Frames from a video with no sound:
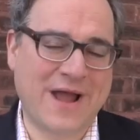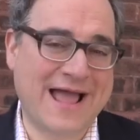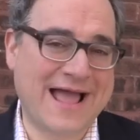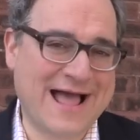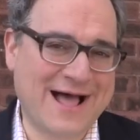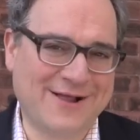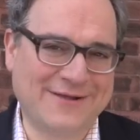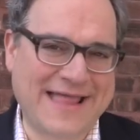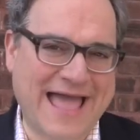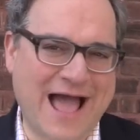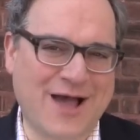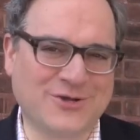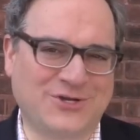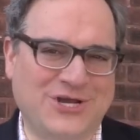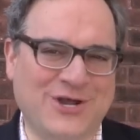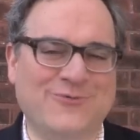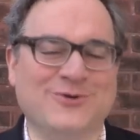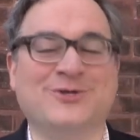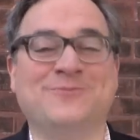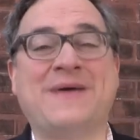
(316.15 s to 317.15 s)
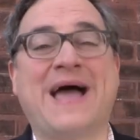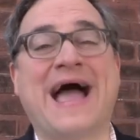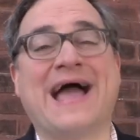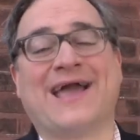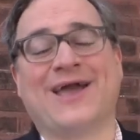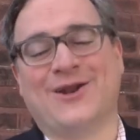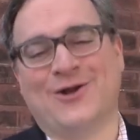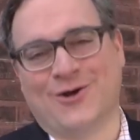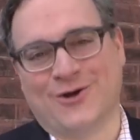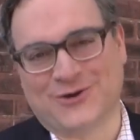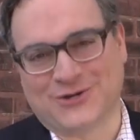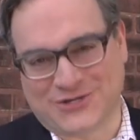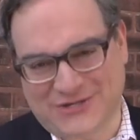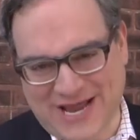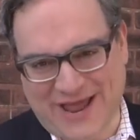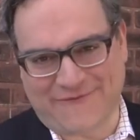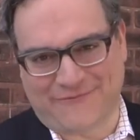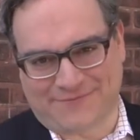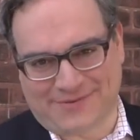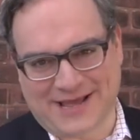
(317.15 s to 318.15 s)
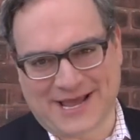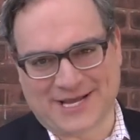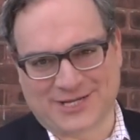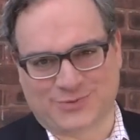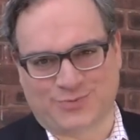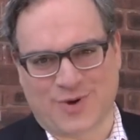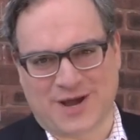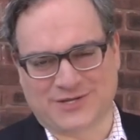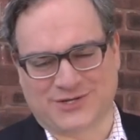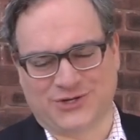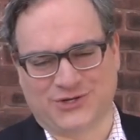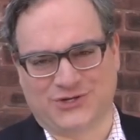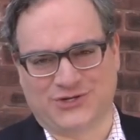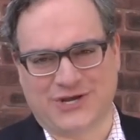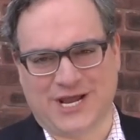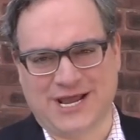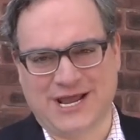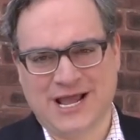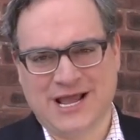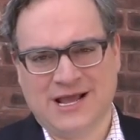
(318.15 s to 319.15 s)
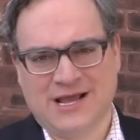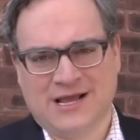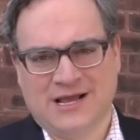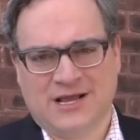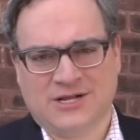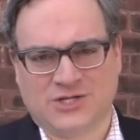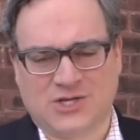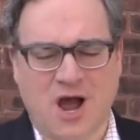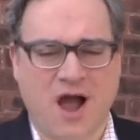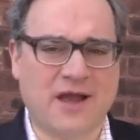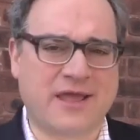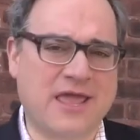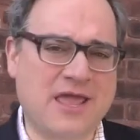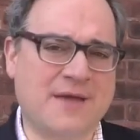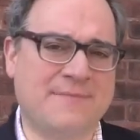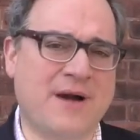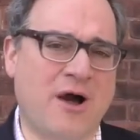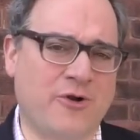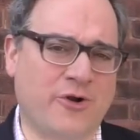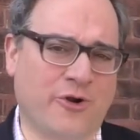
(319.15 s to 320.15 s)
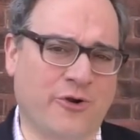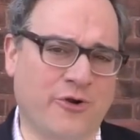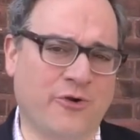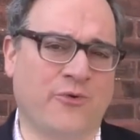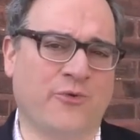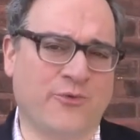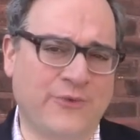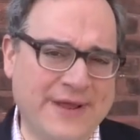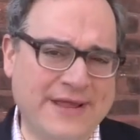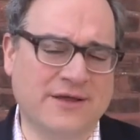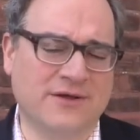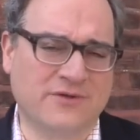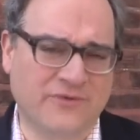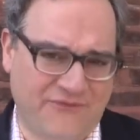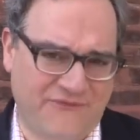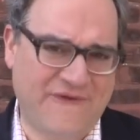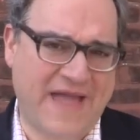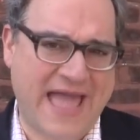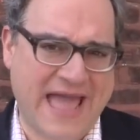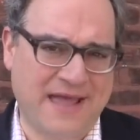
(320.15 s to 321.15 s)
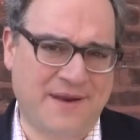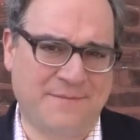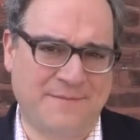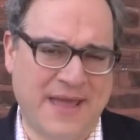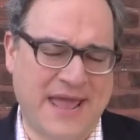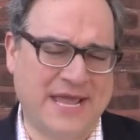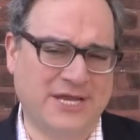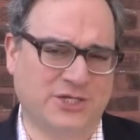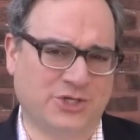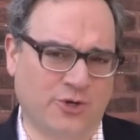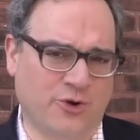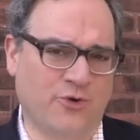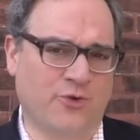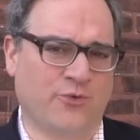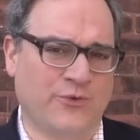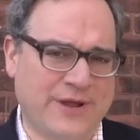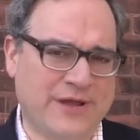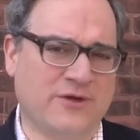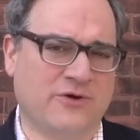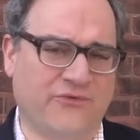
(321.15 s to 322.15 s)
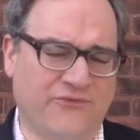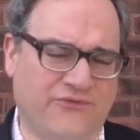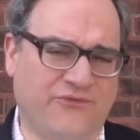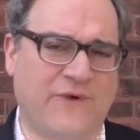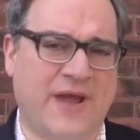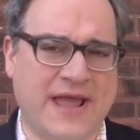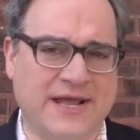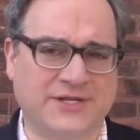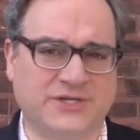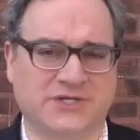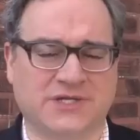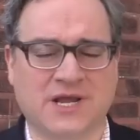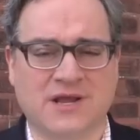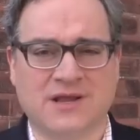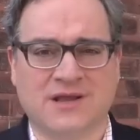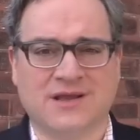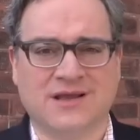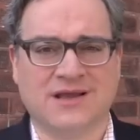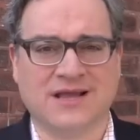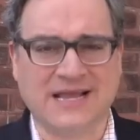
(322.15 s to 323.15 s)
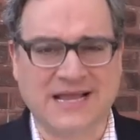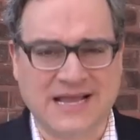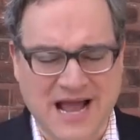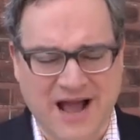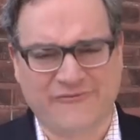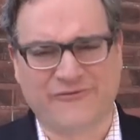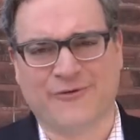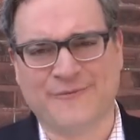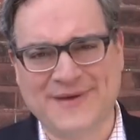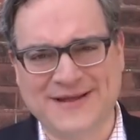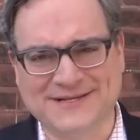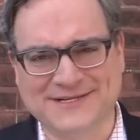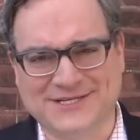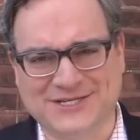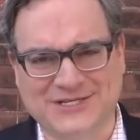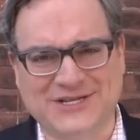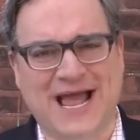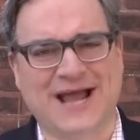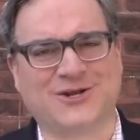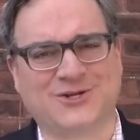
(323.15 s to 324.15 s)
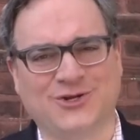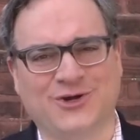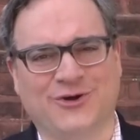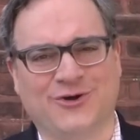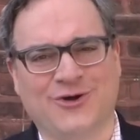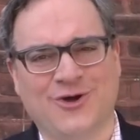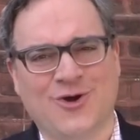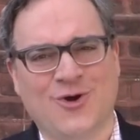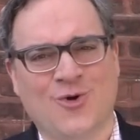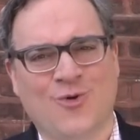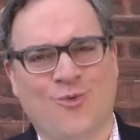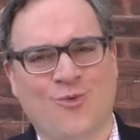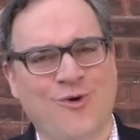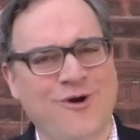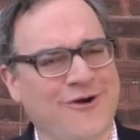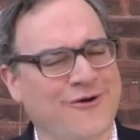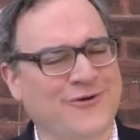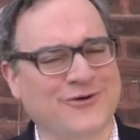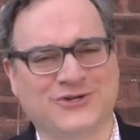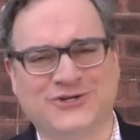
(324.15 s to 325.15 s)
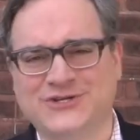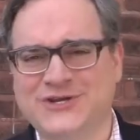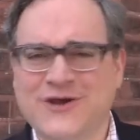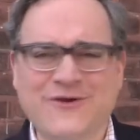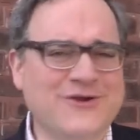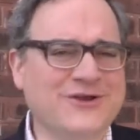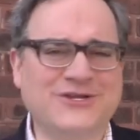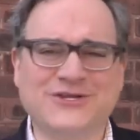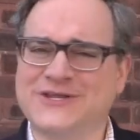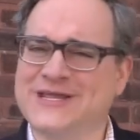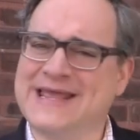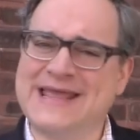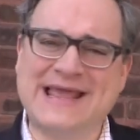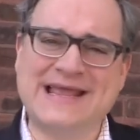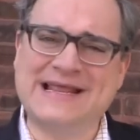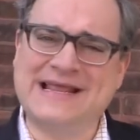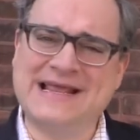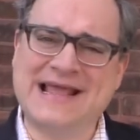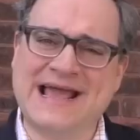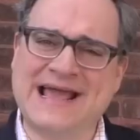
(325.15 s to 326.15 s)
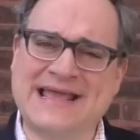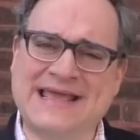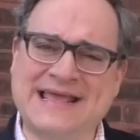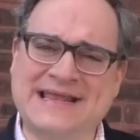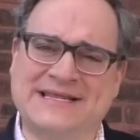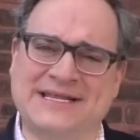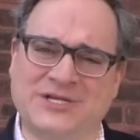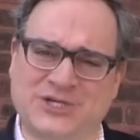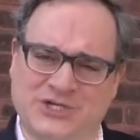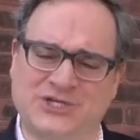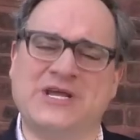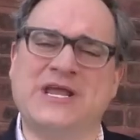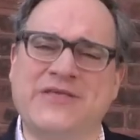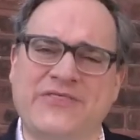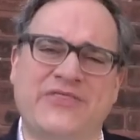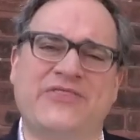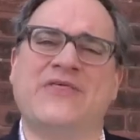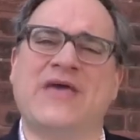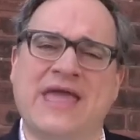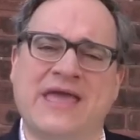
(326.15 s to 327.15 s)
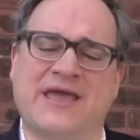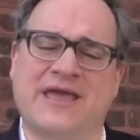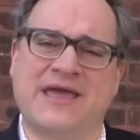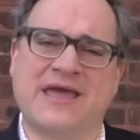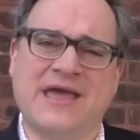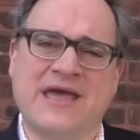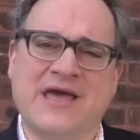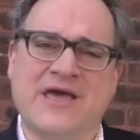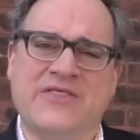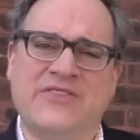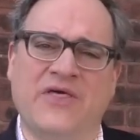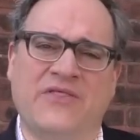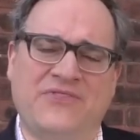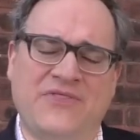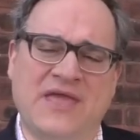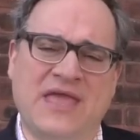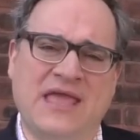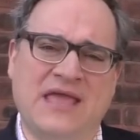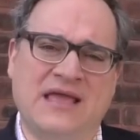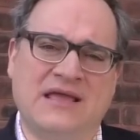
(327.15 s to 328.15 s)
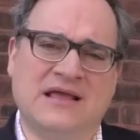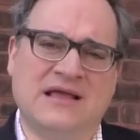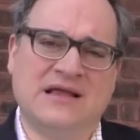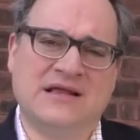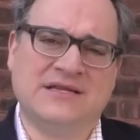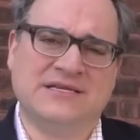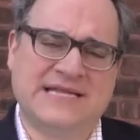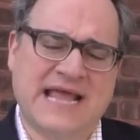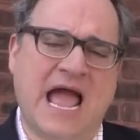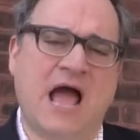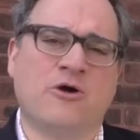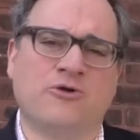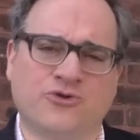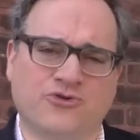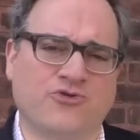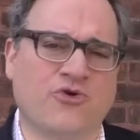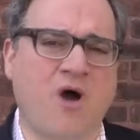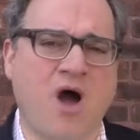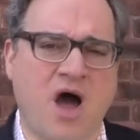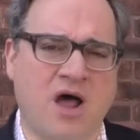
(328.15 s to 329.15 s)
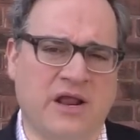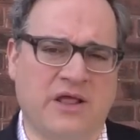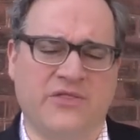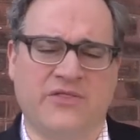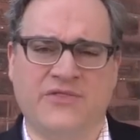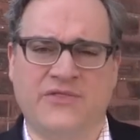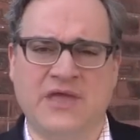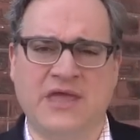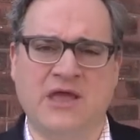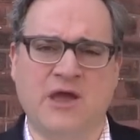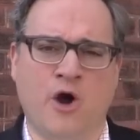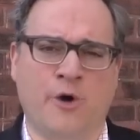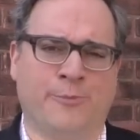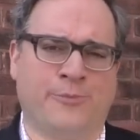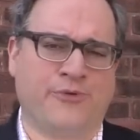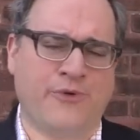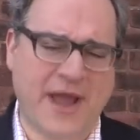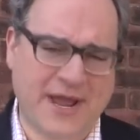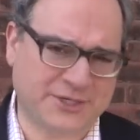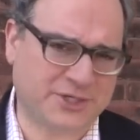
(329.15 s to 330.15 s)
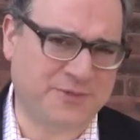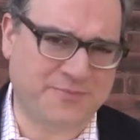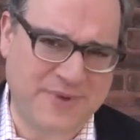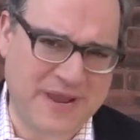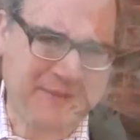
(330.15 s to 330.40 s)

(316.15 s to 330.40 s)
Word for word: Well, now she was back in her safe place, wasn't she? Talking about her real fan base, her real friends, government sector workers. Seriously, does she think that the downtrodden, the oppressed